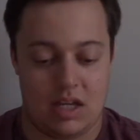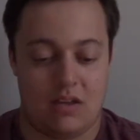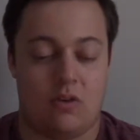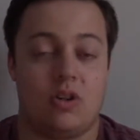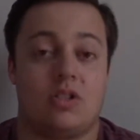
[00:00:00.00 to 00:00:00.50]
And,
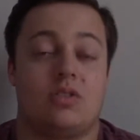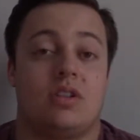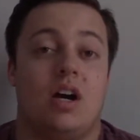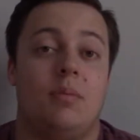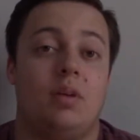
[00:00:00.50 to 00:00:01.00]
of course, there's
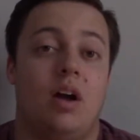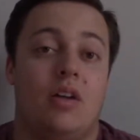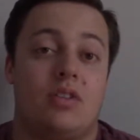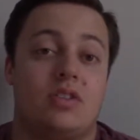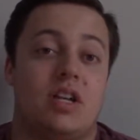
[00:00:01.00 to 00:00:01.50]
a couple
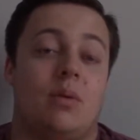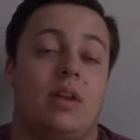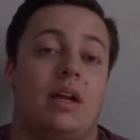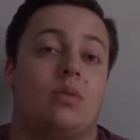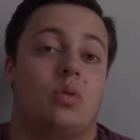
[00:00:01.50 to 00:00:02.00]
others that
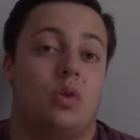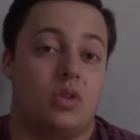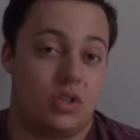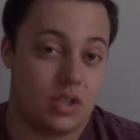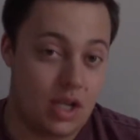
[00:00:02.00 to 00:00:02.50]
were, like,
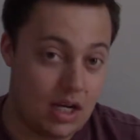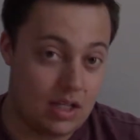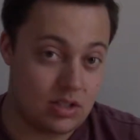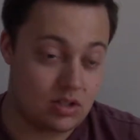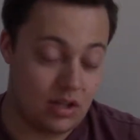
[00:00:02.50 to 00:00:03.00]
roller
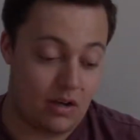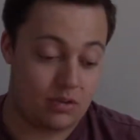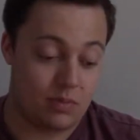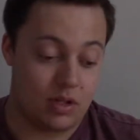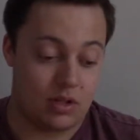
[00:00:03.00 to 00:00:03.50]
skating, so that
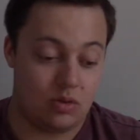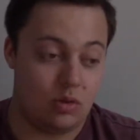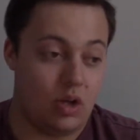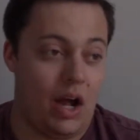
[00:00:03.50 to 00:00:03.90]
was pretty cool.